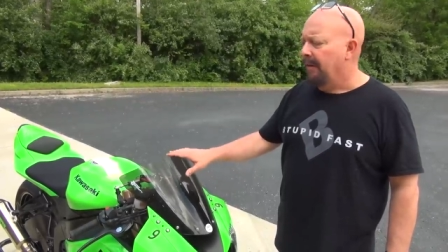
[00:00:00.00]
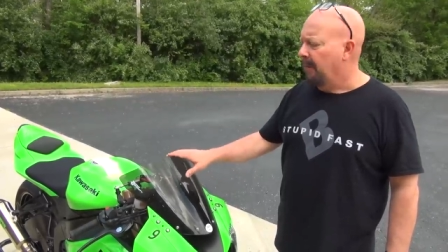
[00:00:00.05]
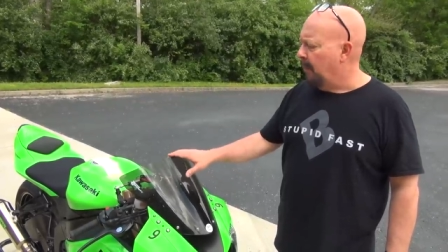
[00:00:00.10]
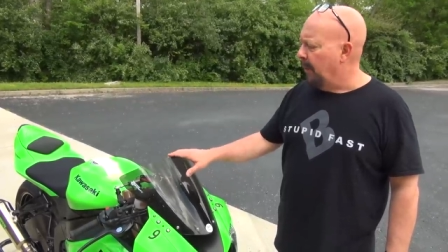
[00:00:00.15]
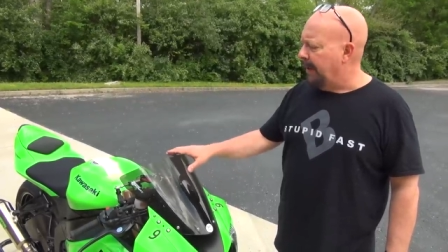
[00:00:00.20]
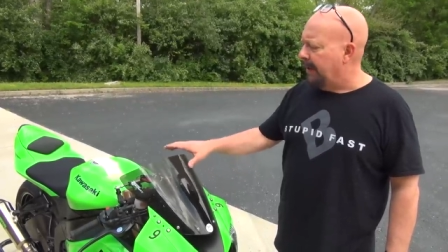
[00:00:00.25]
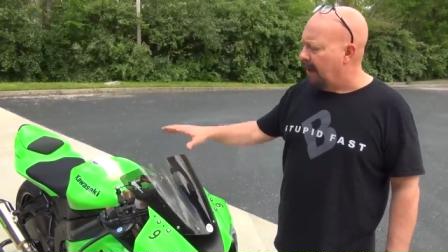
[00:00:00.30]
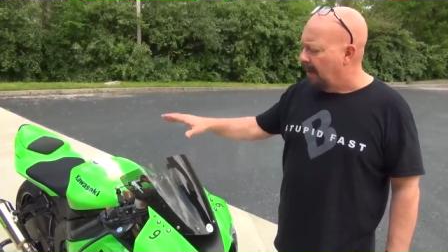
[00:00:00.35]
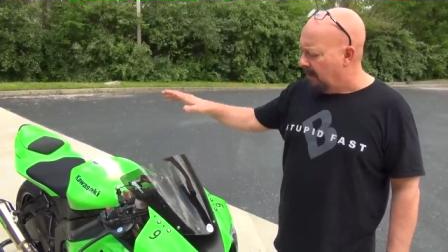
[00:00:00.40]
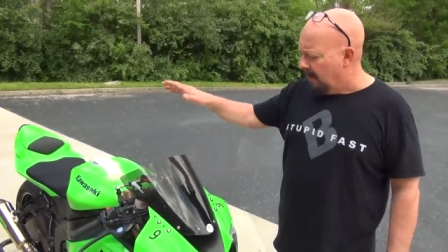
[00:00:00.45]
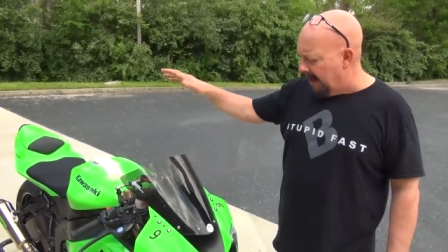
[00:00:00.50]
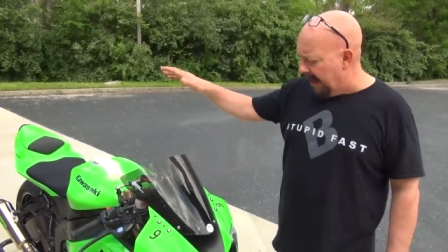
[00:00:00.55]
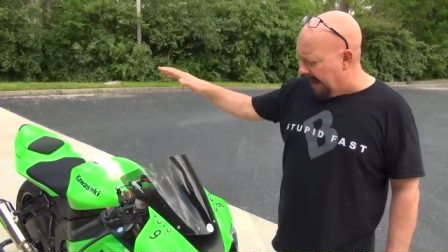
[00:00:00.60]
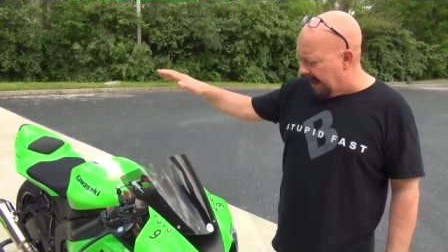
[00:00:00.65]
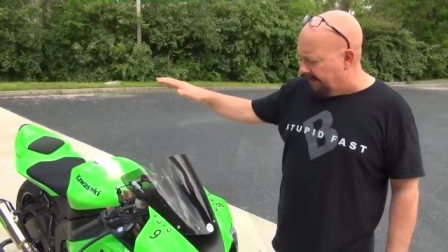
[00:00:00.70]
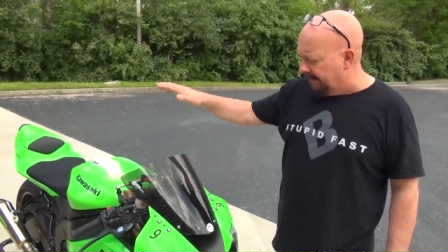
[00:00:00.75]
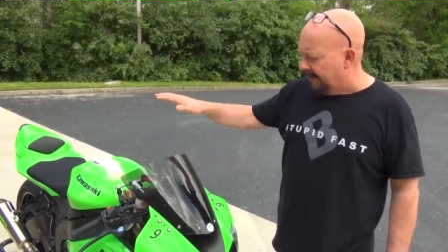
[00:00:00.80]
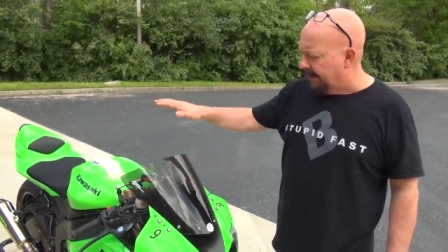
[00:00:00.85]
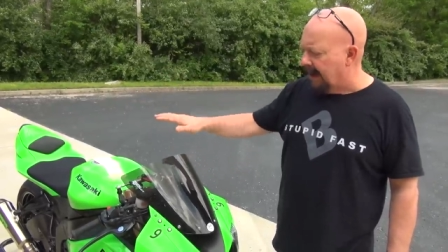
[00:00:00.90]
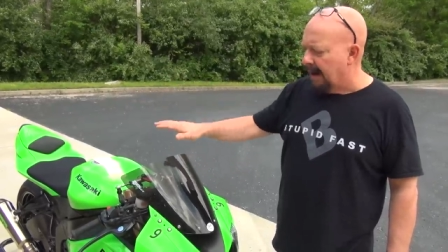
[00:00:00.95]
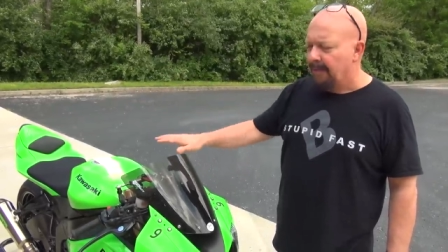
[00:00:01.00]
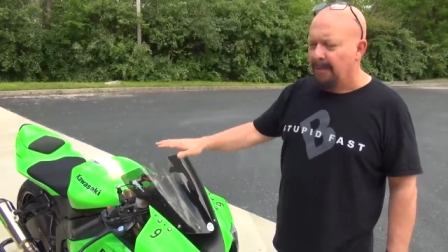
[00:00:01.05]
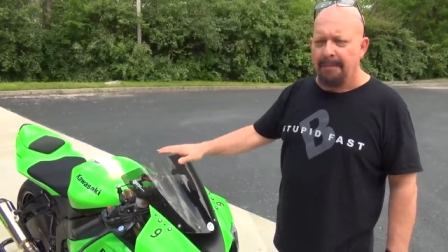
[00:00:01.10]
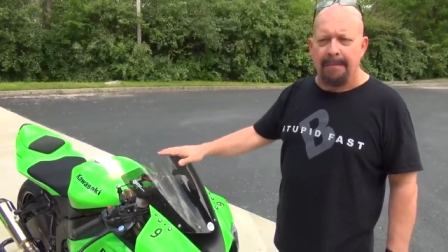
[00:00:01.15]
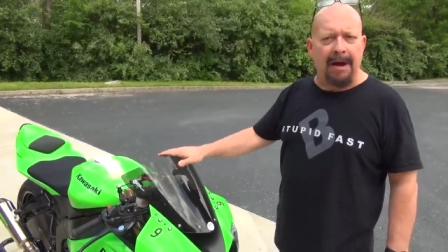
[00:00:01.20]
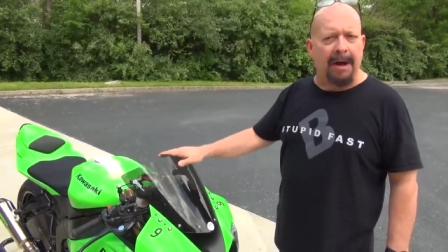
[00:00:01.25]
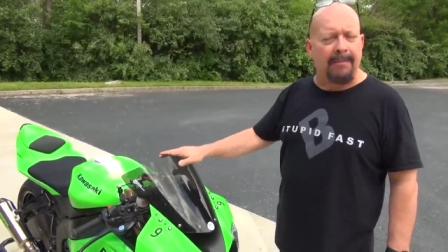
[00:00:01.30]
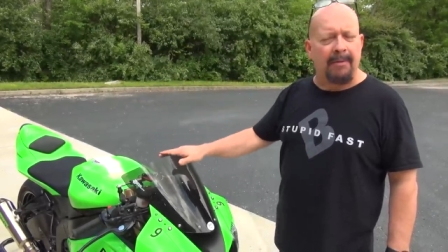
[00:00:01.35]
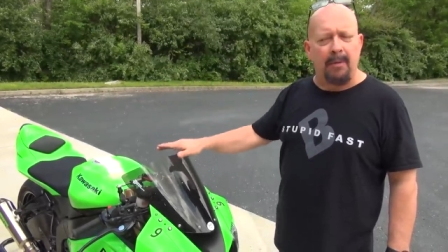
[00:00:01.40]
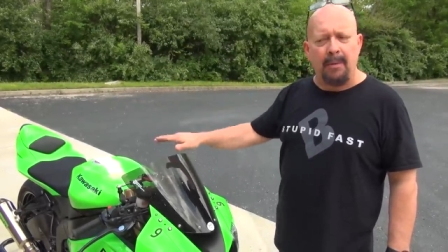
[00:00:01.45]
We don't have a double
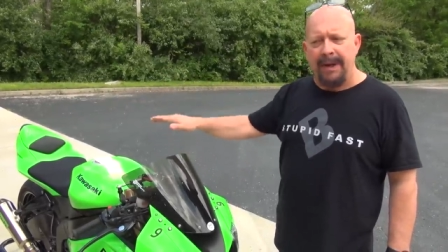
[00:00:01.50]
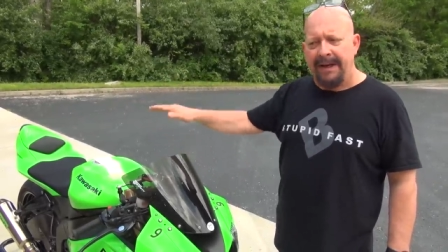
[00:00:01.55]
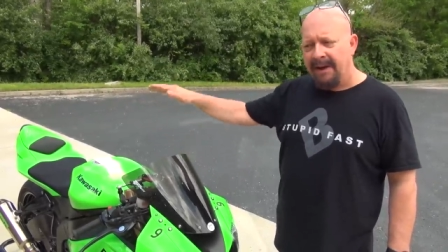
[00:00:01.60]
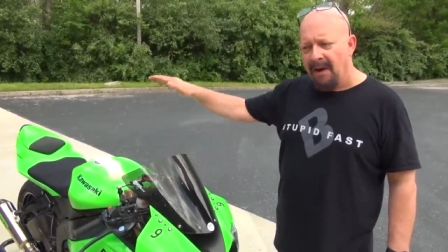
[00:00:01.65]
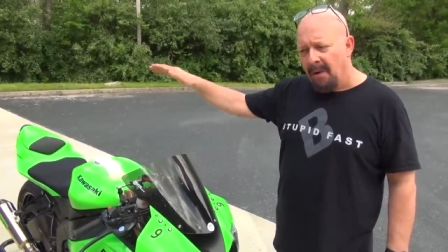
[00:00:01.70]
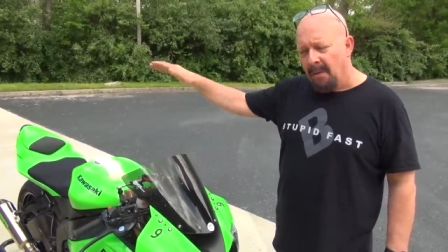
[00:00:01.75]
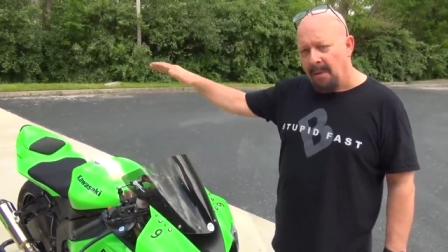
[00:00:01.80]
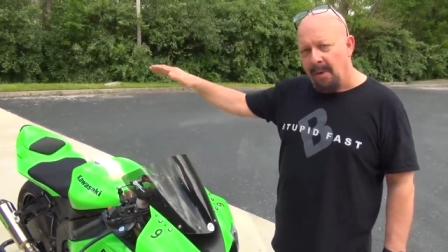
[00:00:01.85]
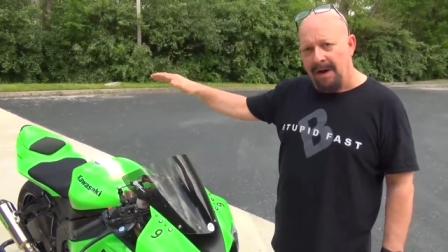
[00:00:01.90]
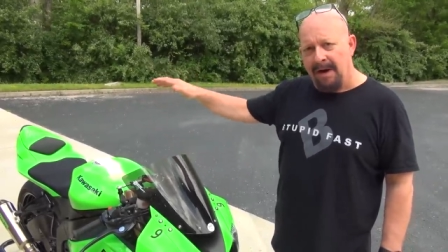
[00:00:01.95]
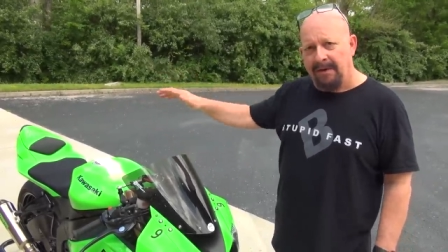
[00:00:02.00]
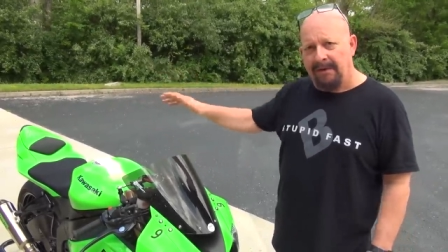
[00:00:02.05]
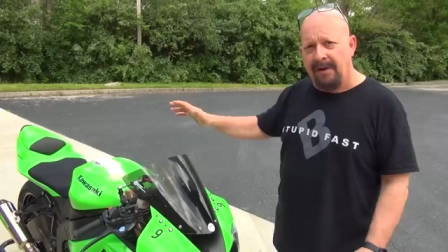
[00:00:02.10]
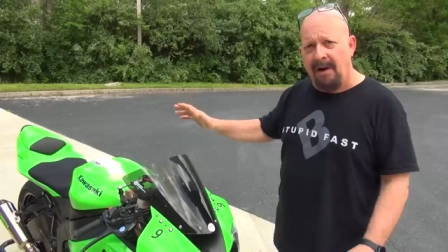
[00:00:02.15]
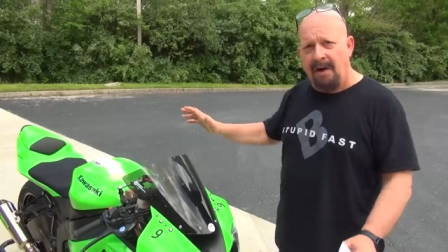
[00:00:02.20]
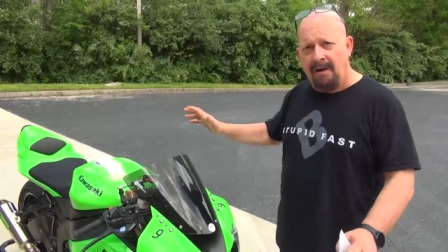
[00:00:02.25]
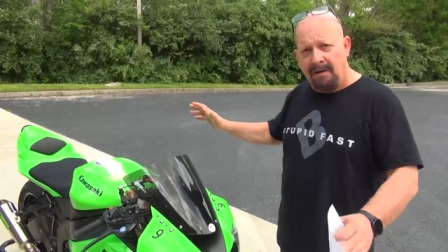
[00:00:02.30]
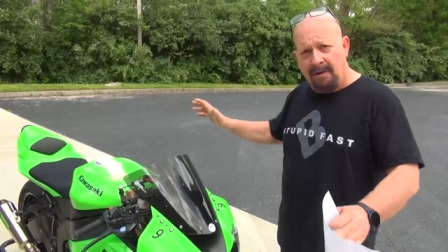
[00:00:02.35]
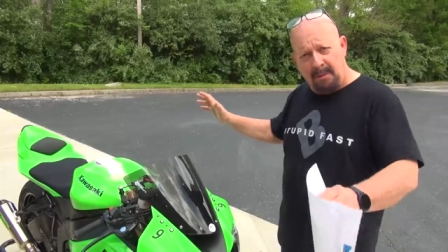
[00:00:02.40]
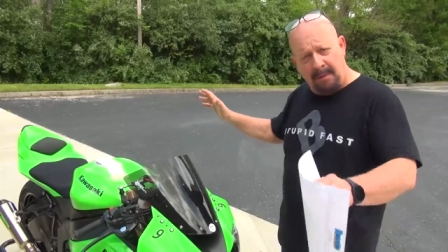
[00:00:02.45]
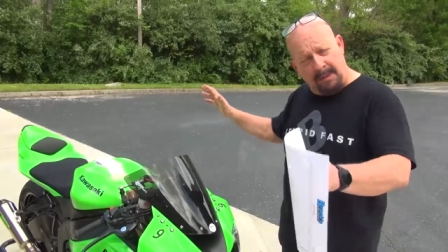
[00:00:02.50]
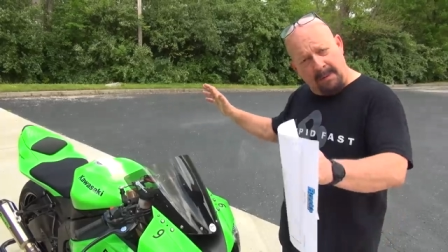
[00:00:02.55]
bubble. We don't want it taller.